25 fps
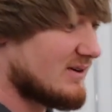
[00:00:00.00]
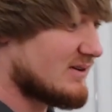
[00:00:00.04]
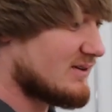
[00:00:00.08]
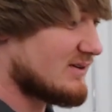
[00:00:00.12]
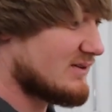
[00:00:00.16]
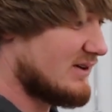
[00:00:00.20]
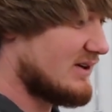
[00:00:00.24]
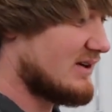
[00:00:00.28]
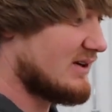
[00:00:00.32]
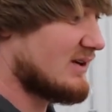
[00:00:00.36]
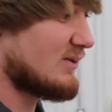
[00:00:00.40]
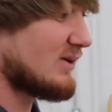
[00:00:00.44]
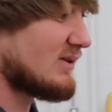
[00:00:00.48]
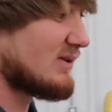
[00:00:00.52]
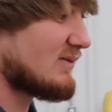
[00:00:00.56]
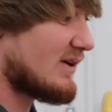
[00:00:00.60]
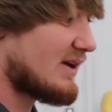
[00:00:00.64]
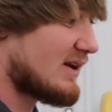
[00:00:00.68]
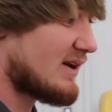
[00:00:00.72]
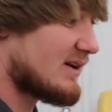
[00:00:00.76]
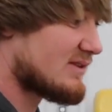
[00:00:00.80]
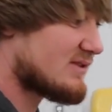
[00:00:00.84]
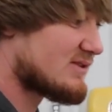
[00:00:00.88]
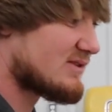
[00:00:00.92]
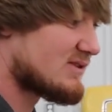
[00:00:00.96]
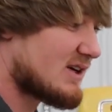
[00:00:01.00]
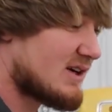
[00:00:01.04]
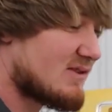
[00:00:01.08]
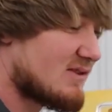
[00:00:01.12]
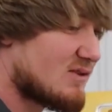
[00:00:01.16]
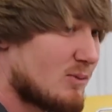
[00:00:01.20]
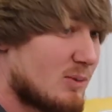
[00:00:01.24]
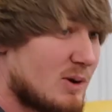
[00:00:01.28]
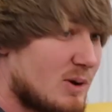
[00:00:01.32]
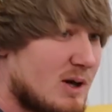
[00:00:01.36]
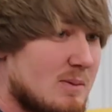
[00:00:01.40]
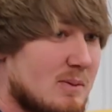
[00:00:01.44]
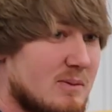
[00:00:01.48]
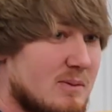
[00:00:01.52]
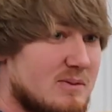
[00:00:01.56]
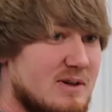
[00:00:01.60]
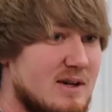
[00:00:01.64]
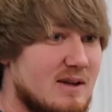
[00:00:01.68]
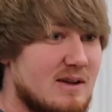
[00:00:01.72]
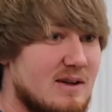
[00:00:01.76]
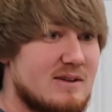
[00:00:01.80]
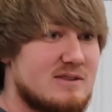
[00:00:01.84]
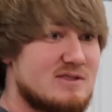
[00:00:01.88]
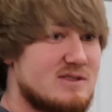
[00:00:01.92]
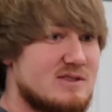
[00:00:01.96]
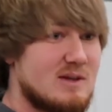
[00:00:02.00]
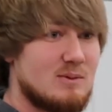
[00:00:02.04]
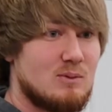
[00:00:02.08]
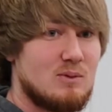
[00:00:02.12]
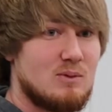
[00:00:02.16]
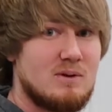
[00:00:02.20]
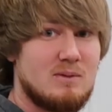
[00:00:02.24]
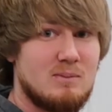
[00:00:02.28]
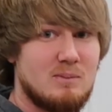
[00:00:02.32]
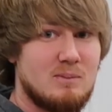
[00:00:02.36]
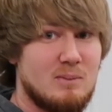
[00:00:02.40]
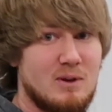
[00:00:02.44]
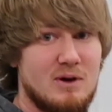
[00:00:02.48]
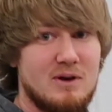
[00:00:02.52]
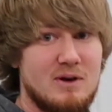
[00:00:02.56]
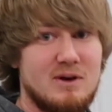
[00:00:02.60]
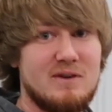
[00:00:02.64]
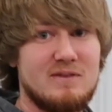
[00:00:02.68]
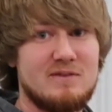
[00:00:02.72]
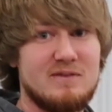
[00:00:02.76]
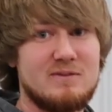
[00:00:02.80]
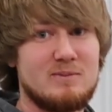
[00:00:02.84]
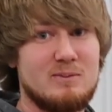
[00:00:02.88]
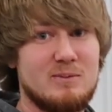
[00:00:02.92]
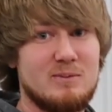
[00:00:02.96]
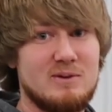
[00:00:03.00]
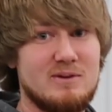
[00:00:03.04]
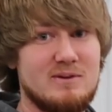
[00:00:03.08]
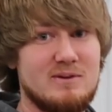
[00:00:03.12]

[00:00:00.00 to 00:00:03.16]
Yeah, we've had several people tell us that it wasn't buffed, but...